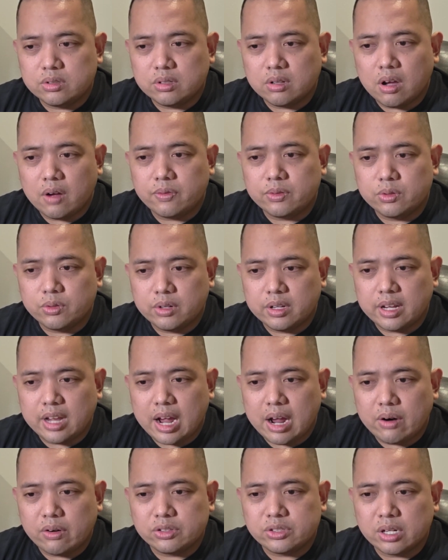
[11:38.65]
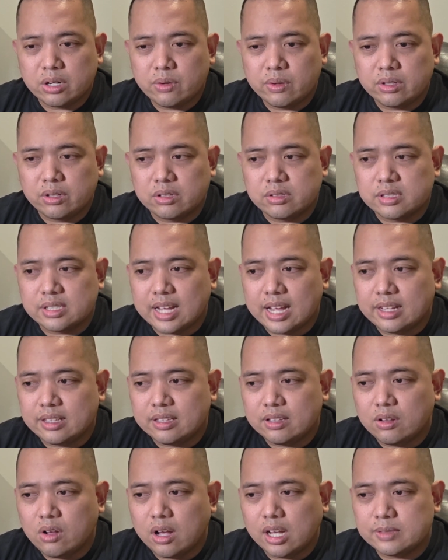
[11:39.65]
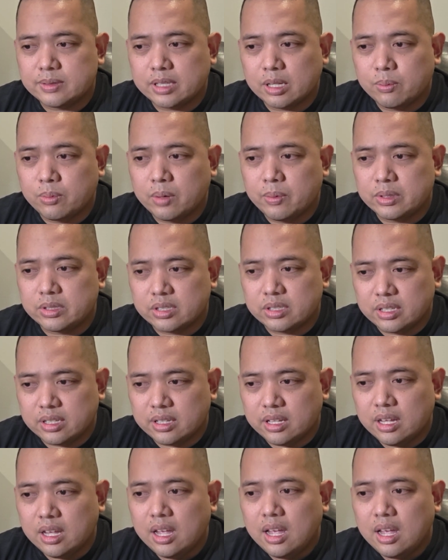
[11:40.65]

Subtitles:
off duty hours shadowing nurses at Hospital Bremerton,